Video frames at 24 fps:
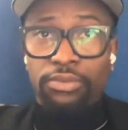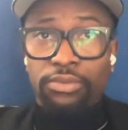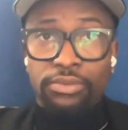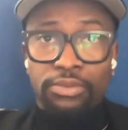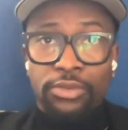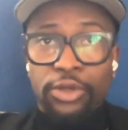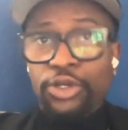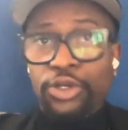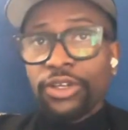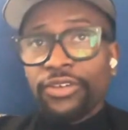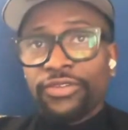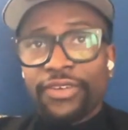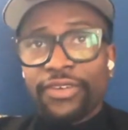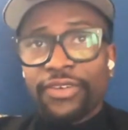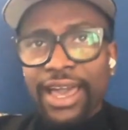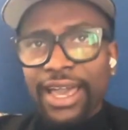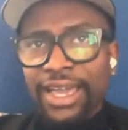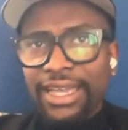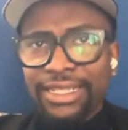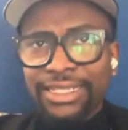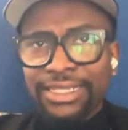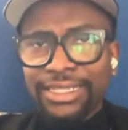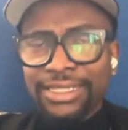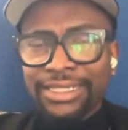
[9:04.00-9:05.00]

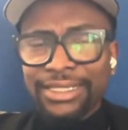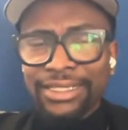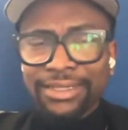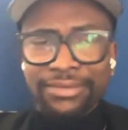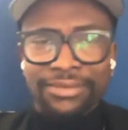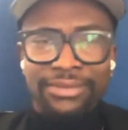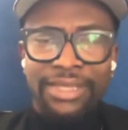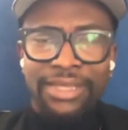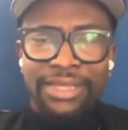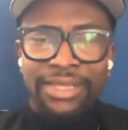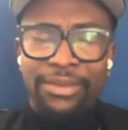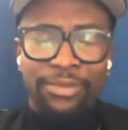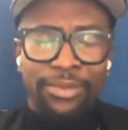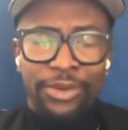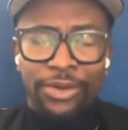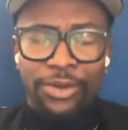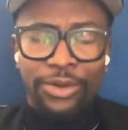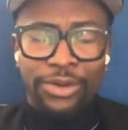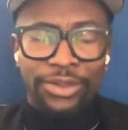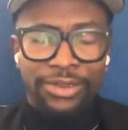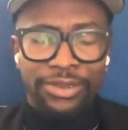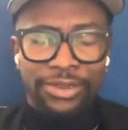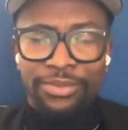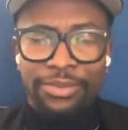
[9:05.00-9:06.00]
Moonifieds. Not
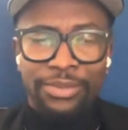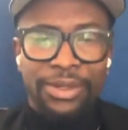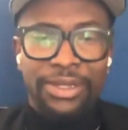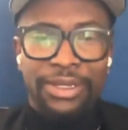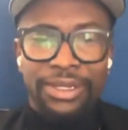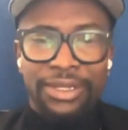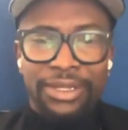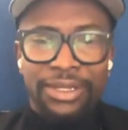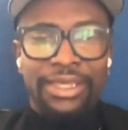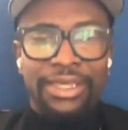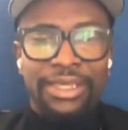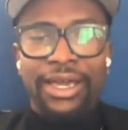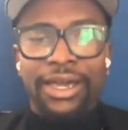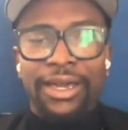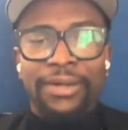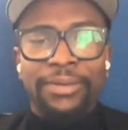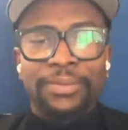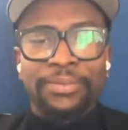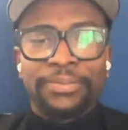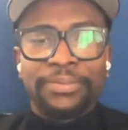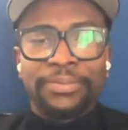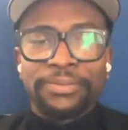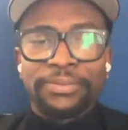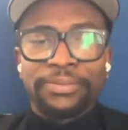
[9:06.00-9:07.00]
important, but
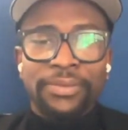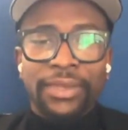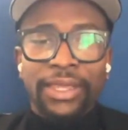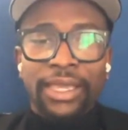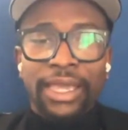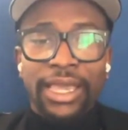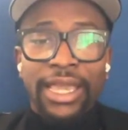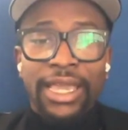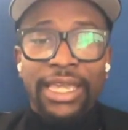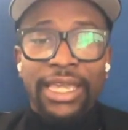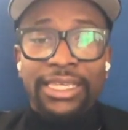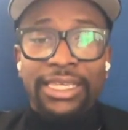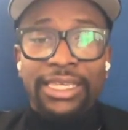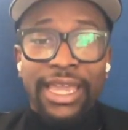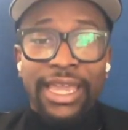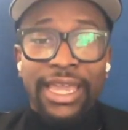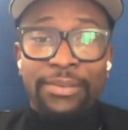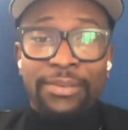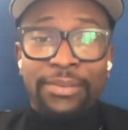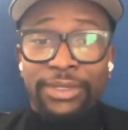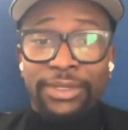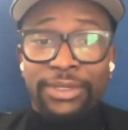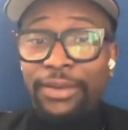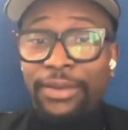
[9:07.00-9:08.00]
um, yeah,
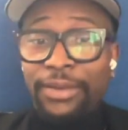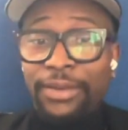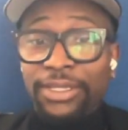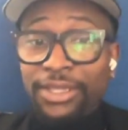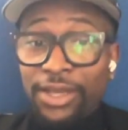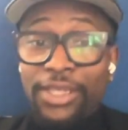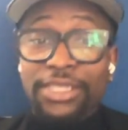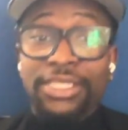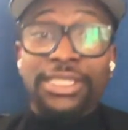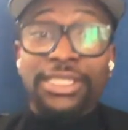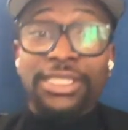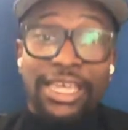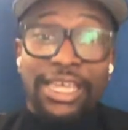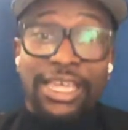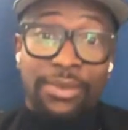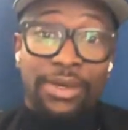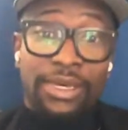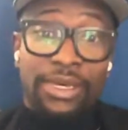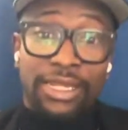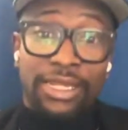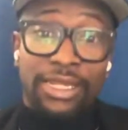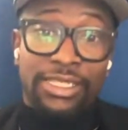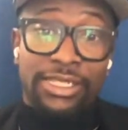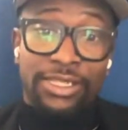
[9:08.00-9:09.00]
but that would cost a lot of
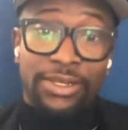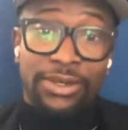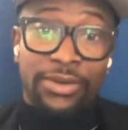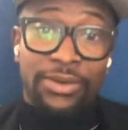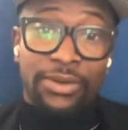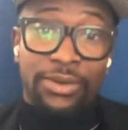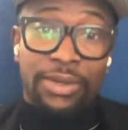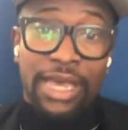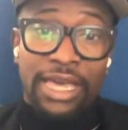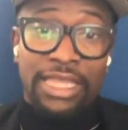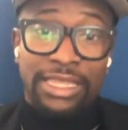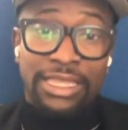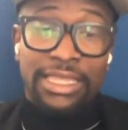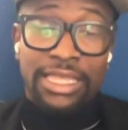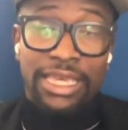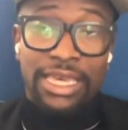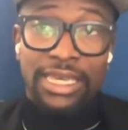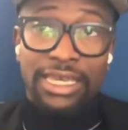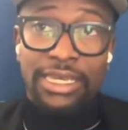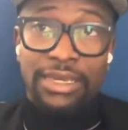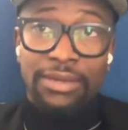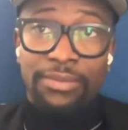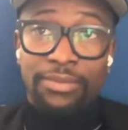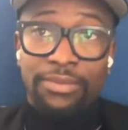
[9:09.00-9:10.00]
money. So I
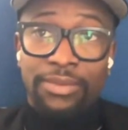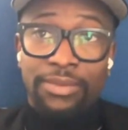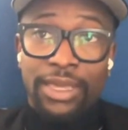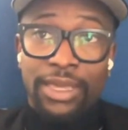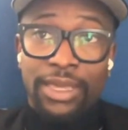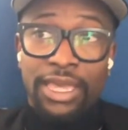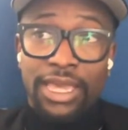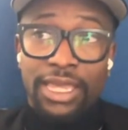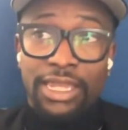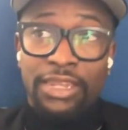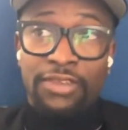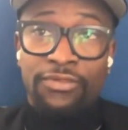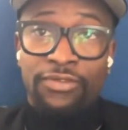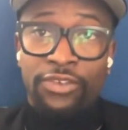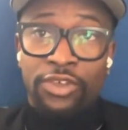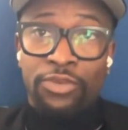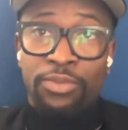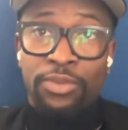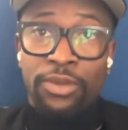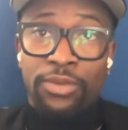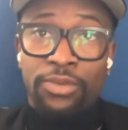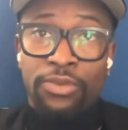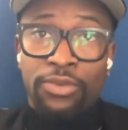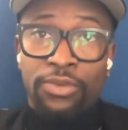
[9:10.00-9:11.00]
think me and a few
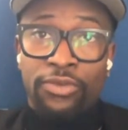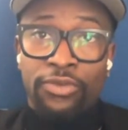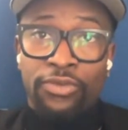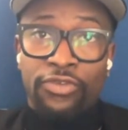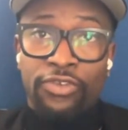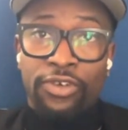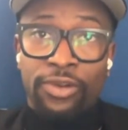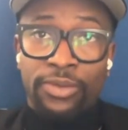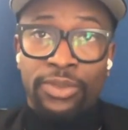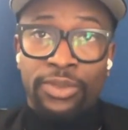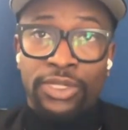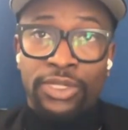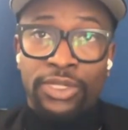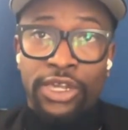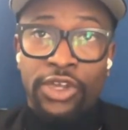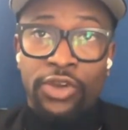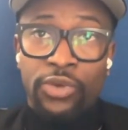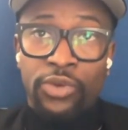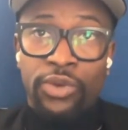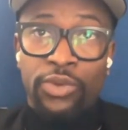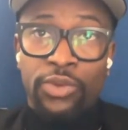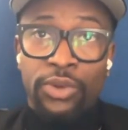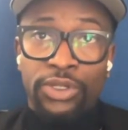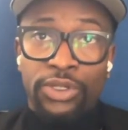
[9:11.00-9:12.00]
people from Shaker,
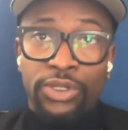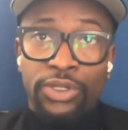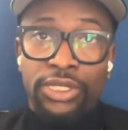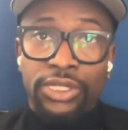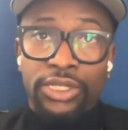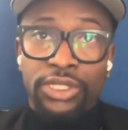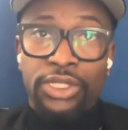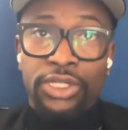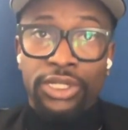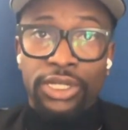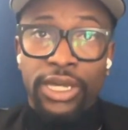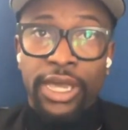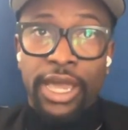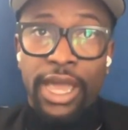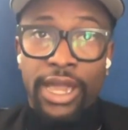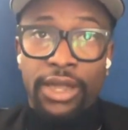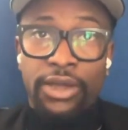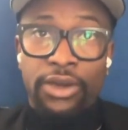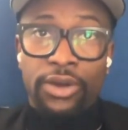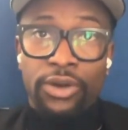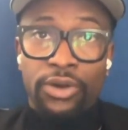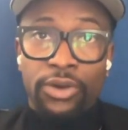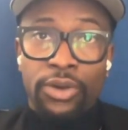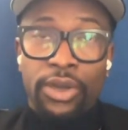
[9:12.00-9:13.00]
we went to
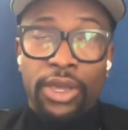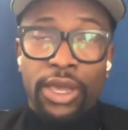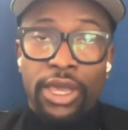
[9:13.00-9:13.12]
Chicago